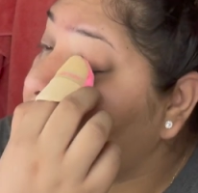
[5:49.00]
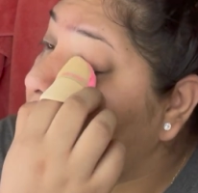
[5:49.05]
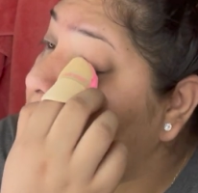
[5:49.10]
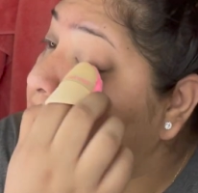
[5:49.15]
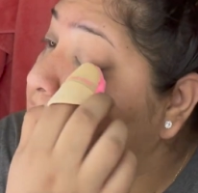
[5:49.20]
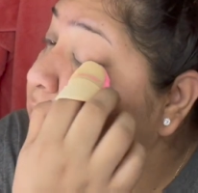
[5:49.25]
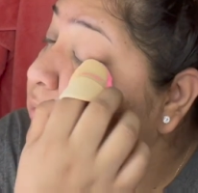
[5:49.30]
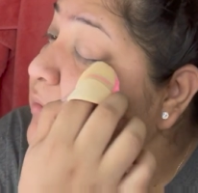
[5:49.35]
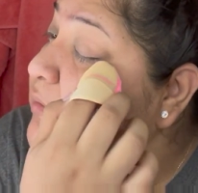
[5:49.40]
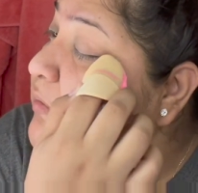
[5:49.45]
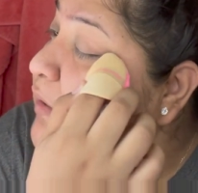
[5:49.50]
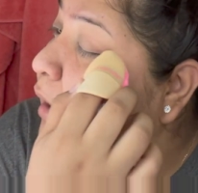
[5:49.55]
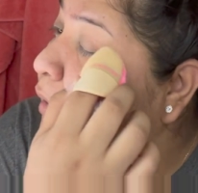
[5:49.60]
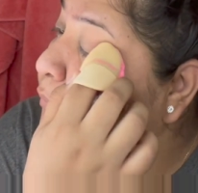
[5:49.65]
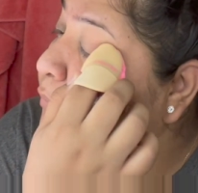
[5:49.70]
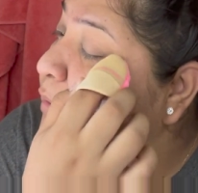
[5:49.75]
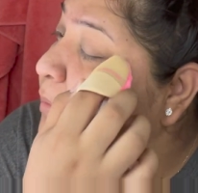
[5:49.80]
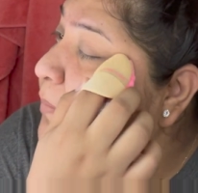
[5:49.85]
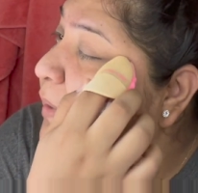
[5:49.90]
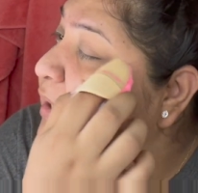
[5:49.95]
the
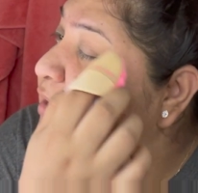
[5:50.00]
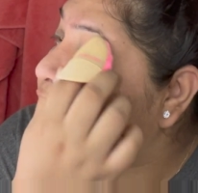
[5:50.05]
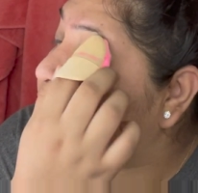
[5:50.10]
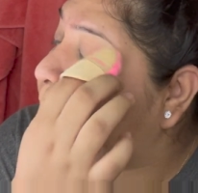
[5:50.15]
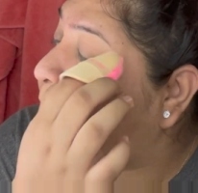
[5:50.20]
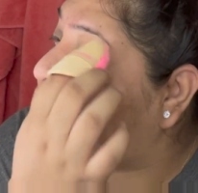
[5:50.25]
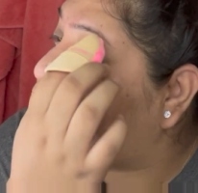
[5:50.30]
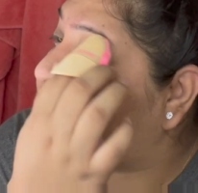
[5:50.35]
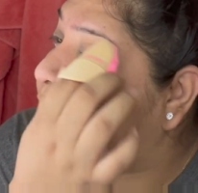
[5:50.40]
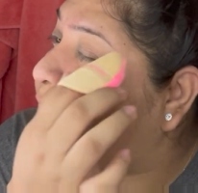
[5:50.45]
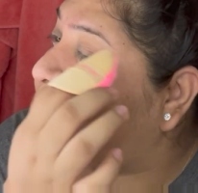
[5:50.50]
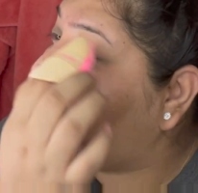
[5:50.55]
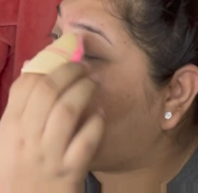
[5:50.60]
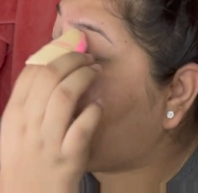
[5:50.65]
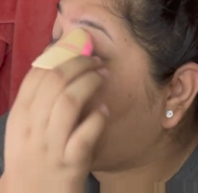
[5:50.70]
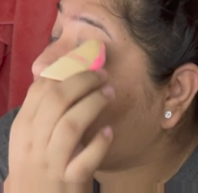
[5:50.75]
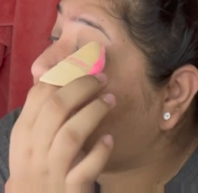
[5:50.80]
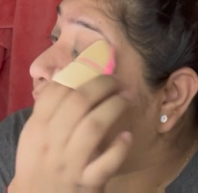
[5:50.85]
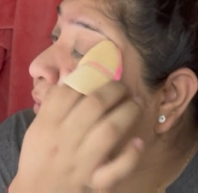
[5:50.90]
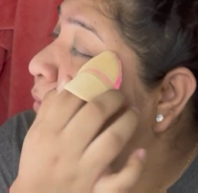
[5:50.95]
song We Major by
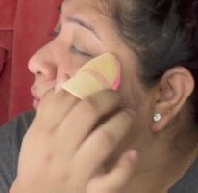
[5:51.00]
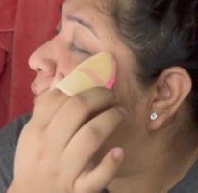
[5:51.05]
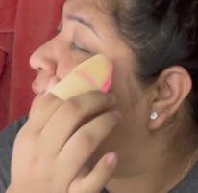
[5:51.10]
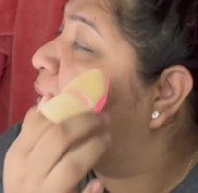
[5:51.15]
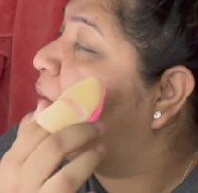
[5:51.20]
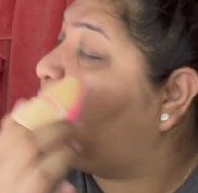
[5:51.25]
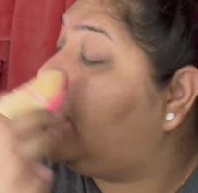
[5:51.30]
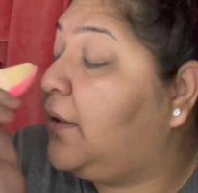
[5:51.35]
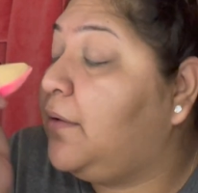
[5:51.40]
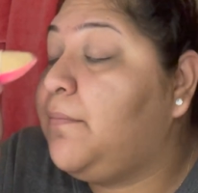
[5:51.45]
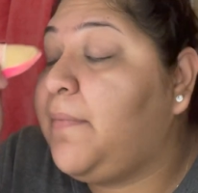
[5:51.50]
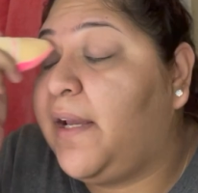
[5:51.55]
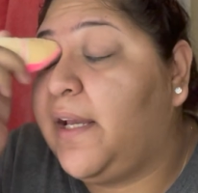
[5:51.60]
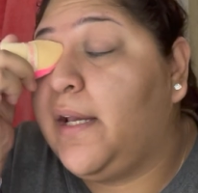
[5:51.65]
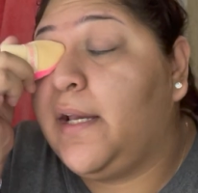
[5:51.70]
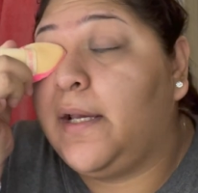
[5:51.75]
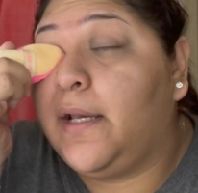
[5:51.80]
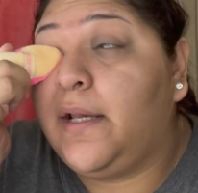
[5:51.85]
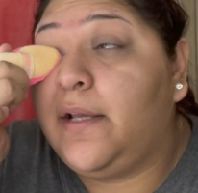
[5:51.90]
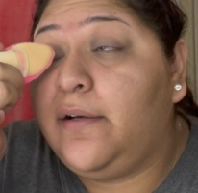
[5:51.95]
Kanye in my
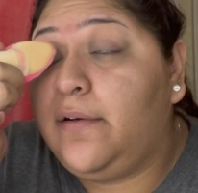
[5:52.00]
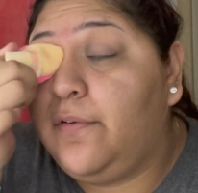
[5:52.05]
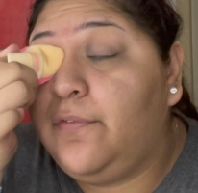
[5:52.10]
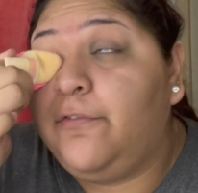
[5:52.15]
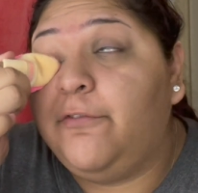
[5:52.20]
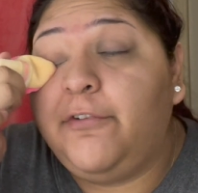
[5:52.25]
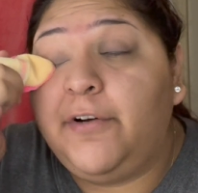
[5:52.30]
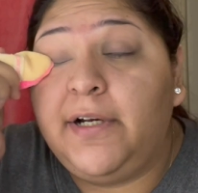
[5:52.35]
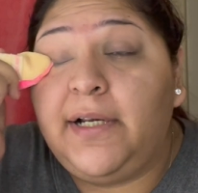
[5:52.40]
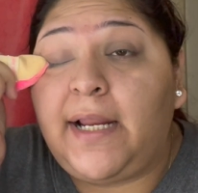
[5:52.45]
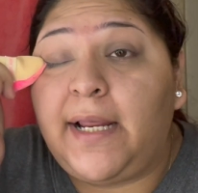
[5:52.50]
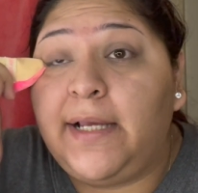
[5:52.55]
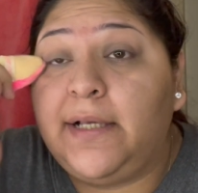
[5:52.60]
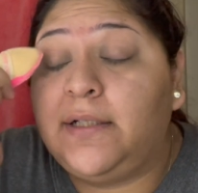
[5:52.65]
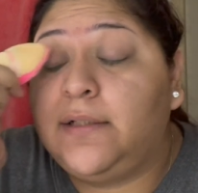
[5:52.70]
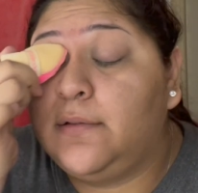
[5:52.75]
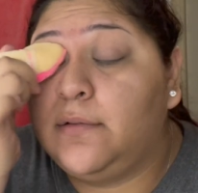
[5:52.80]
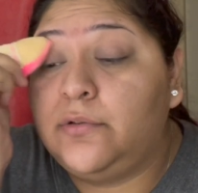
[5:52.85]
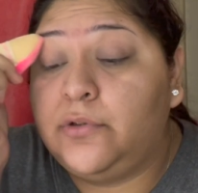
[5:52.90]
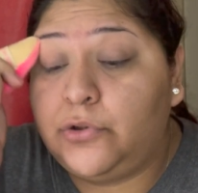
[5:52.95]
head for
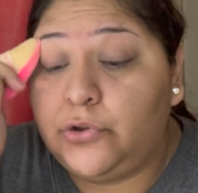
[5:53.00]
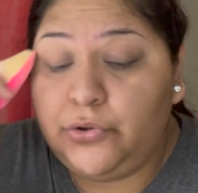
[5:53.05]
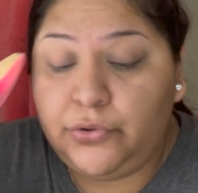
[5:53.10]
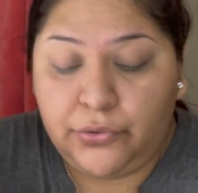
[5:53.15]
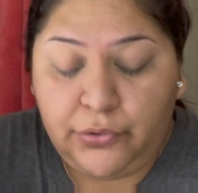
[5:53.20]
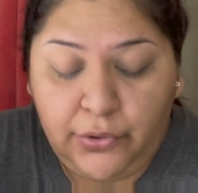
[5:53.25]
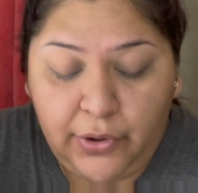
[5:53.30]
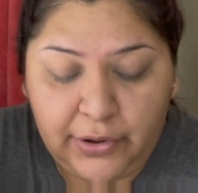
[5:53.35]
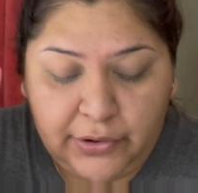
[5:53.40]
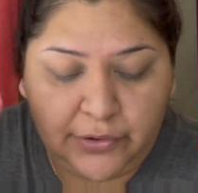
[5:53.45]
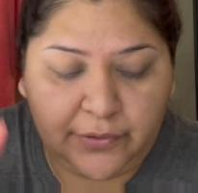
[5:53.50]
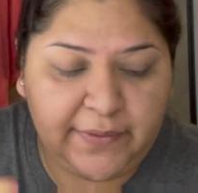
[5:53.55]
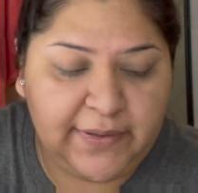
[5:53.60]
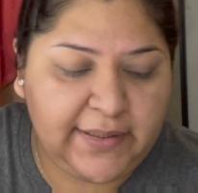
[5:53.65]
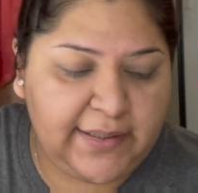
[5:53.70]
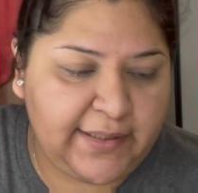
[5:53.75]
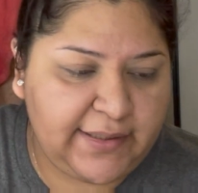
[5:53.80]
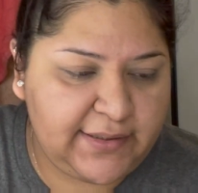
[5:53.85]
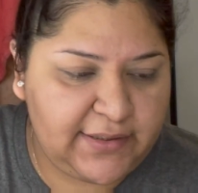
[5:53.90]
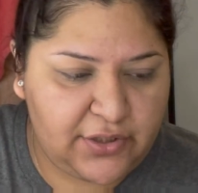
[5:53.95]
like 2 or 3
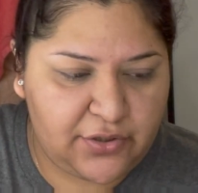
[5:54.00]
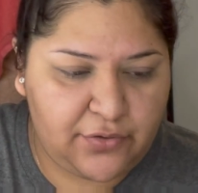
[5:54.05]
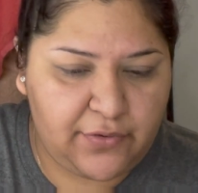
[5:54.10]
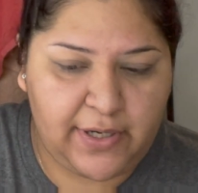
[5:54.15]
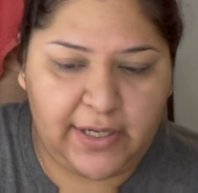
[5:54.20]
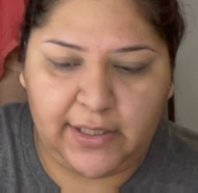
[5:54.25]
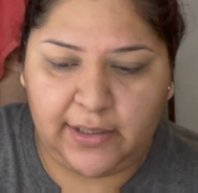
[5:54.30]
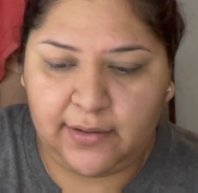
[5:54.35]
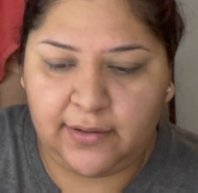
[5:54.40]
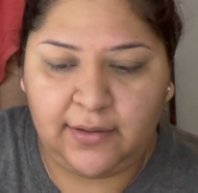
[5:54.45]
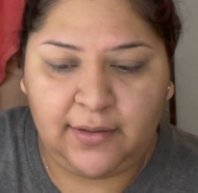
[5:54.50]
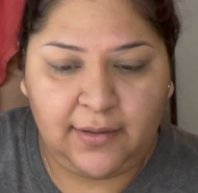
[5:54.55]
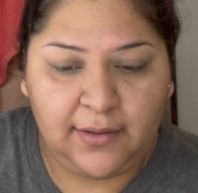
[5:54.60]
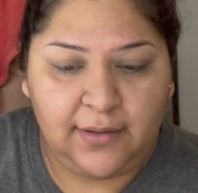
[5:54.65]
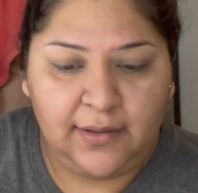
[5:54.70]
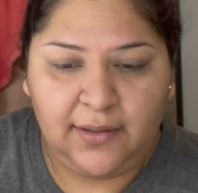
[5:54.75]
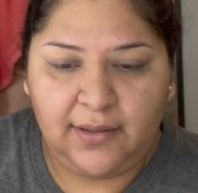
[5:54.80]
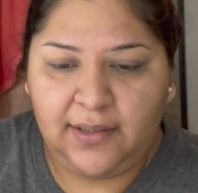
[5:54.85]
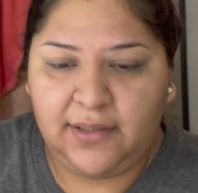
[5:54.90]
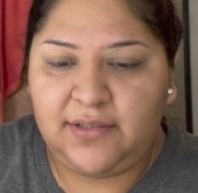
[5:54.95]
days straight.
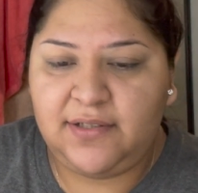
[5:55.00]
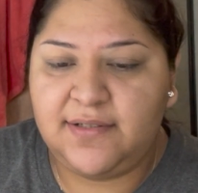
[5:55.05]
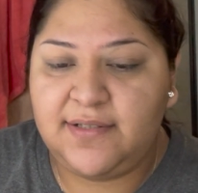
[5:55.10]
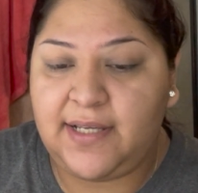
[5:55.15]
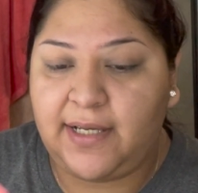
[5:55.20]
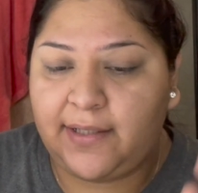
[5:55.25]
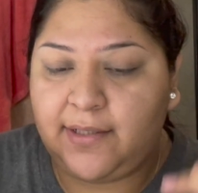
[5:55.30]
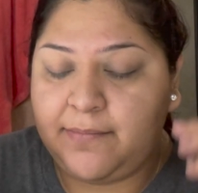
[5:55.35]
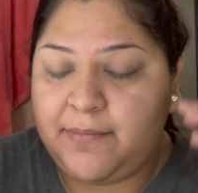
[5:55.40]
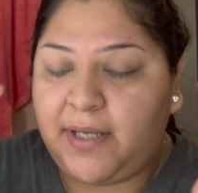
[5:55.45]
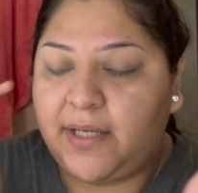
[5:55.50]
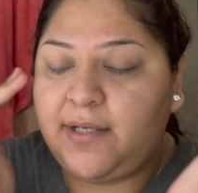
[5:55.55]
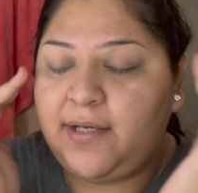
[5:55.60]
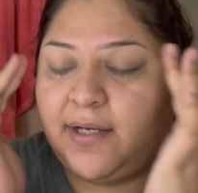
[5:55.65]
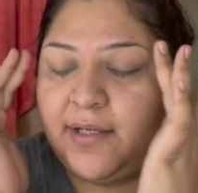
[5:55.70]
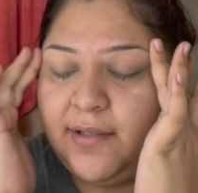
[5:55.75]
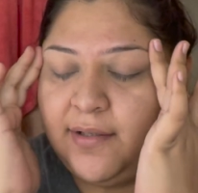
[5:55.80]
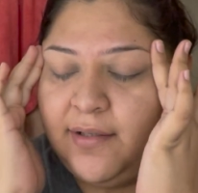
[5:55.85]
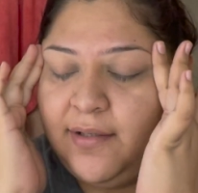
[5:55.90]
It's just like in my head, like.